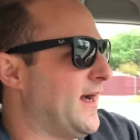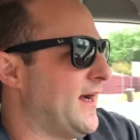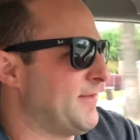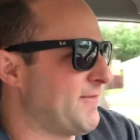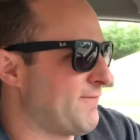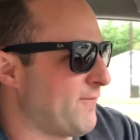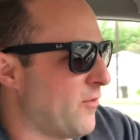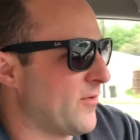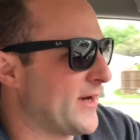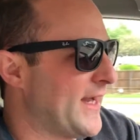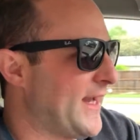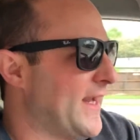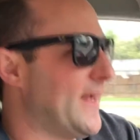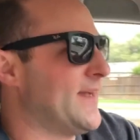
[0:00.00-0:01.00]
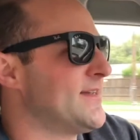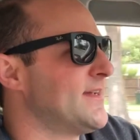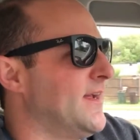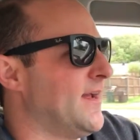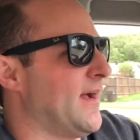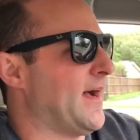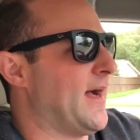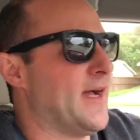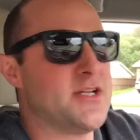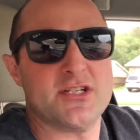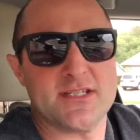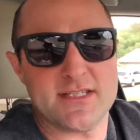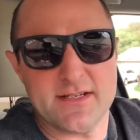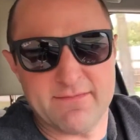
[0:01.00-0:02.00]
beforehand.
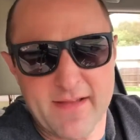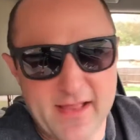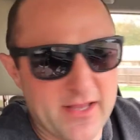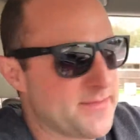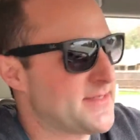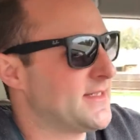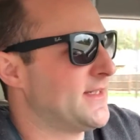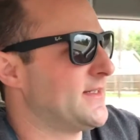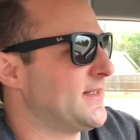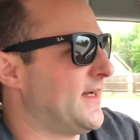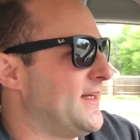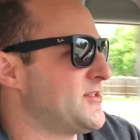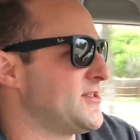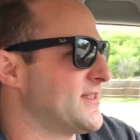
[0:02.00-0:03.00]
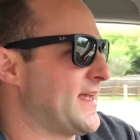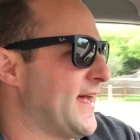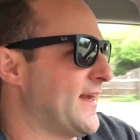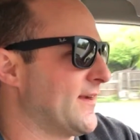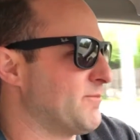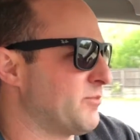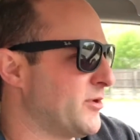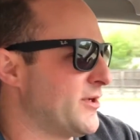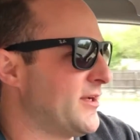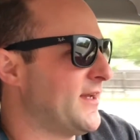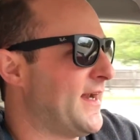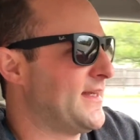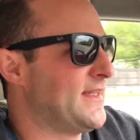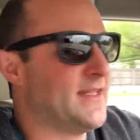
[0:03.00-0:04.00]
She's developed it. She's got a pretty good
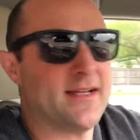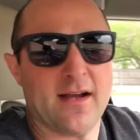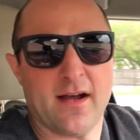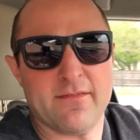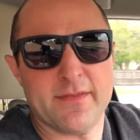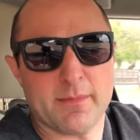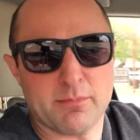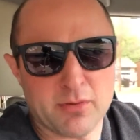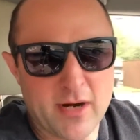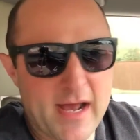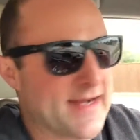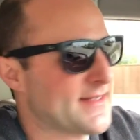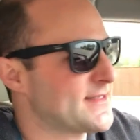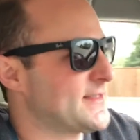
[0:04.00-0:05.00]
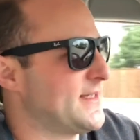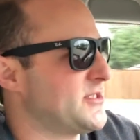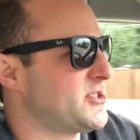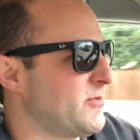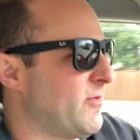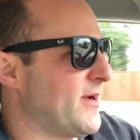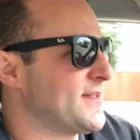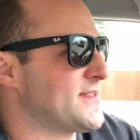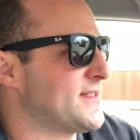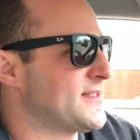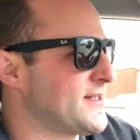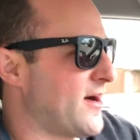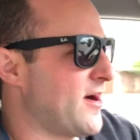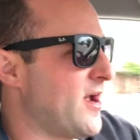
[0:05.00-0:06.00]
idea of the products that she wants to
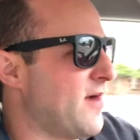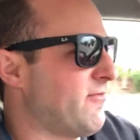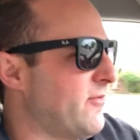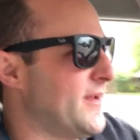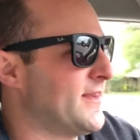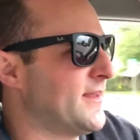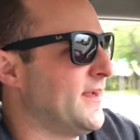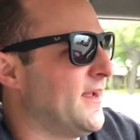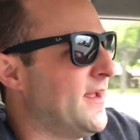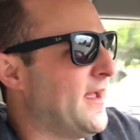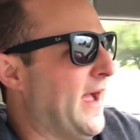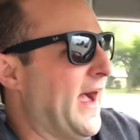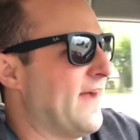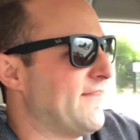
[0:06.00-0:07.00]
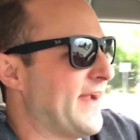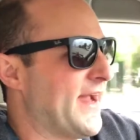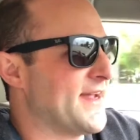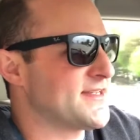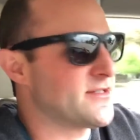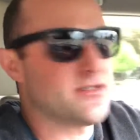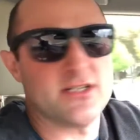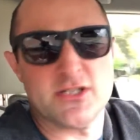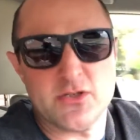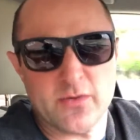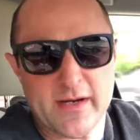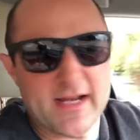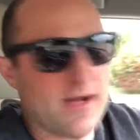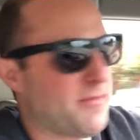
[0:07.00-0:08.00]
start off with. I've asked her to do
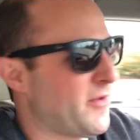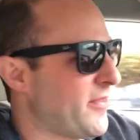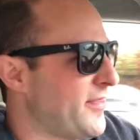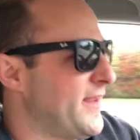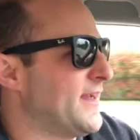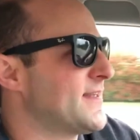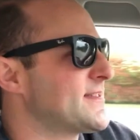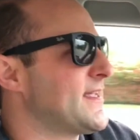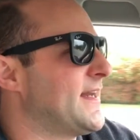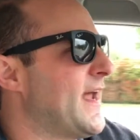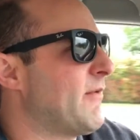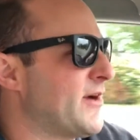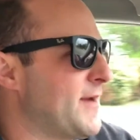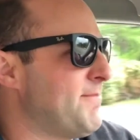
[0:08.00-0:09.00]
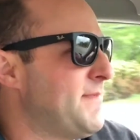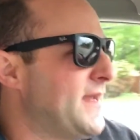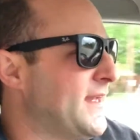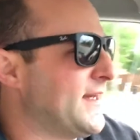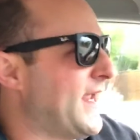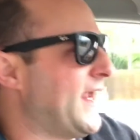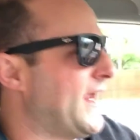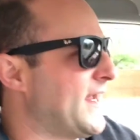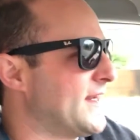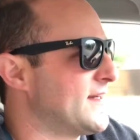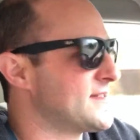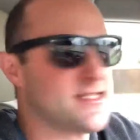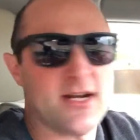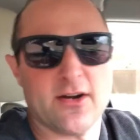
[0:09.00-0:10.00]
a couple things, and now we're gonna meet and
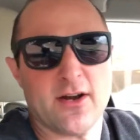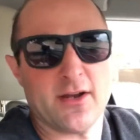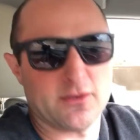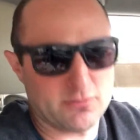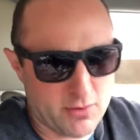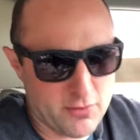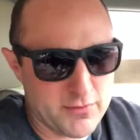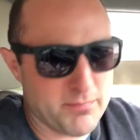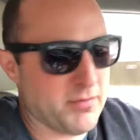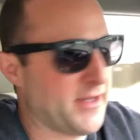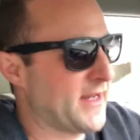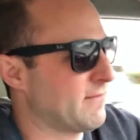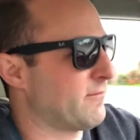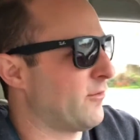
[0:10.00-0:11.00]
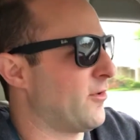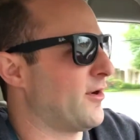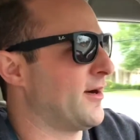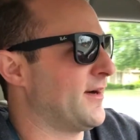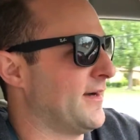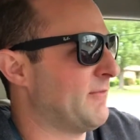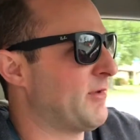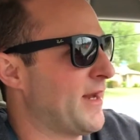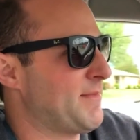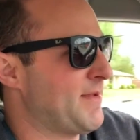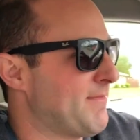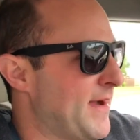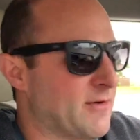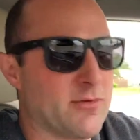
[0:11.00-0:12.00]
start a growth plan for her. And what I
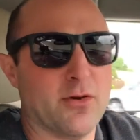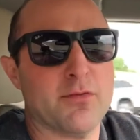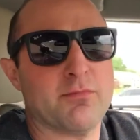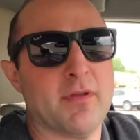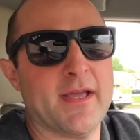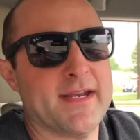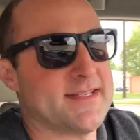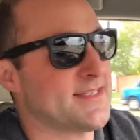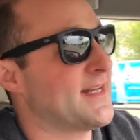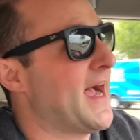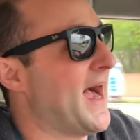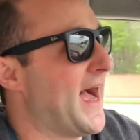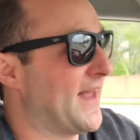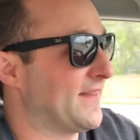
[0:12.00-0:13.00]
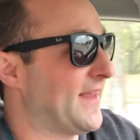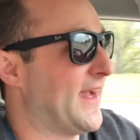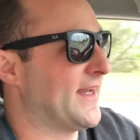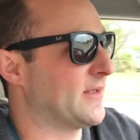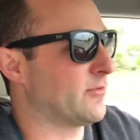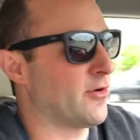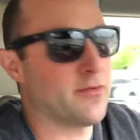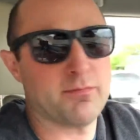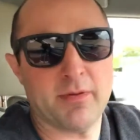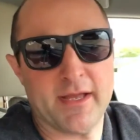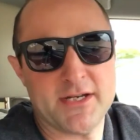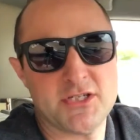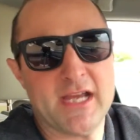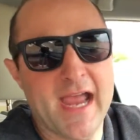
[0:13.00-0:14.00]
mean by growth plan is an online growth
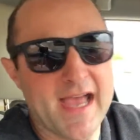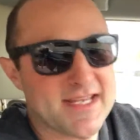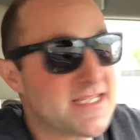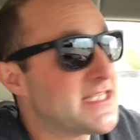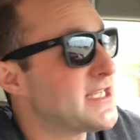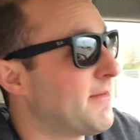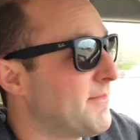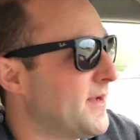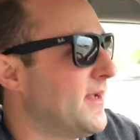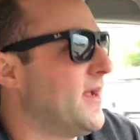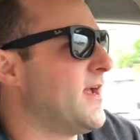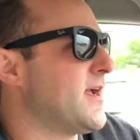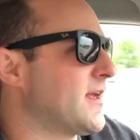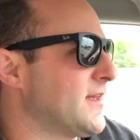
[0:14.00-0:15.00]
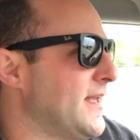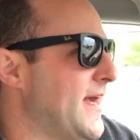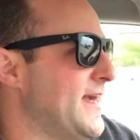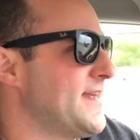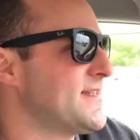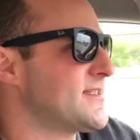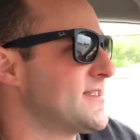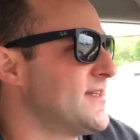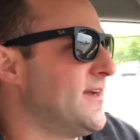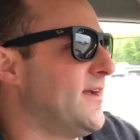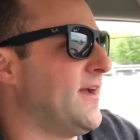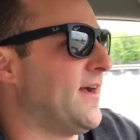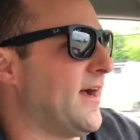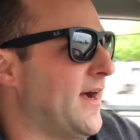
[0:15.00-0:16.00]
plan. She has some clients,
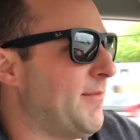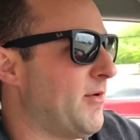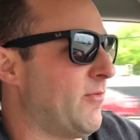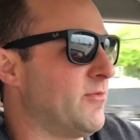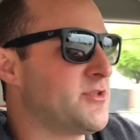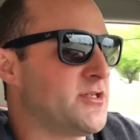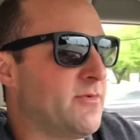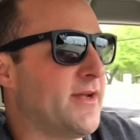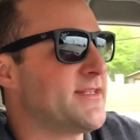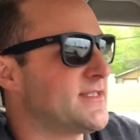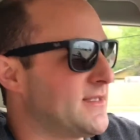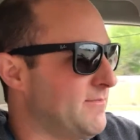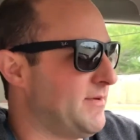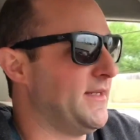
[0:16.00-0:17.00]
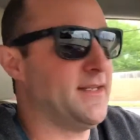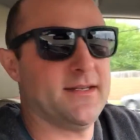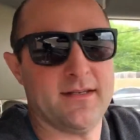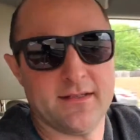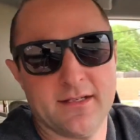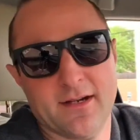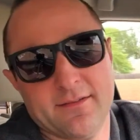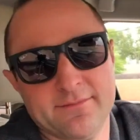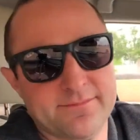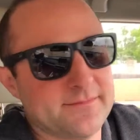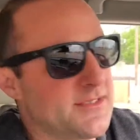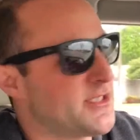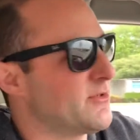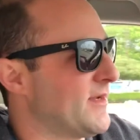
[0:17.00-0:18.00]
but she wants to be,
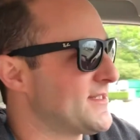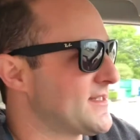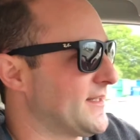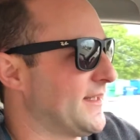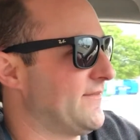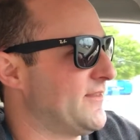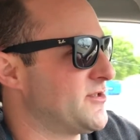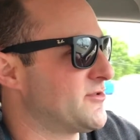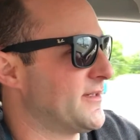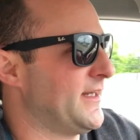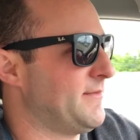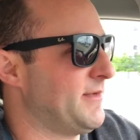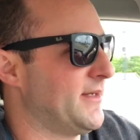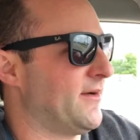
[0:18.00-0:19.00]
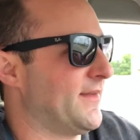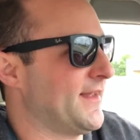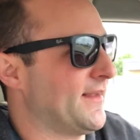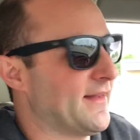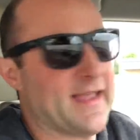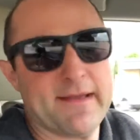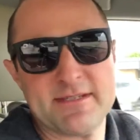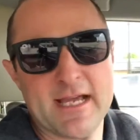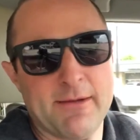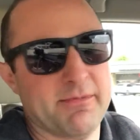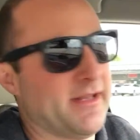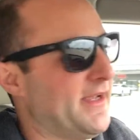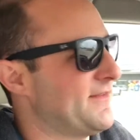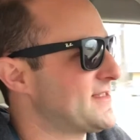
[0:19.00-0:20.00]
she wants to live the dream, that laptop
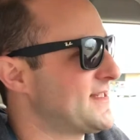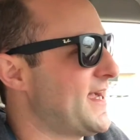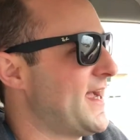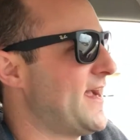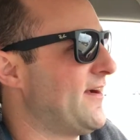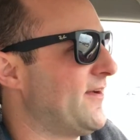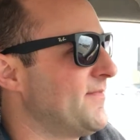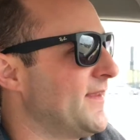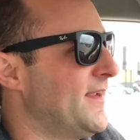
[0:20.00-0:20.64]
lifestyle,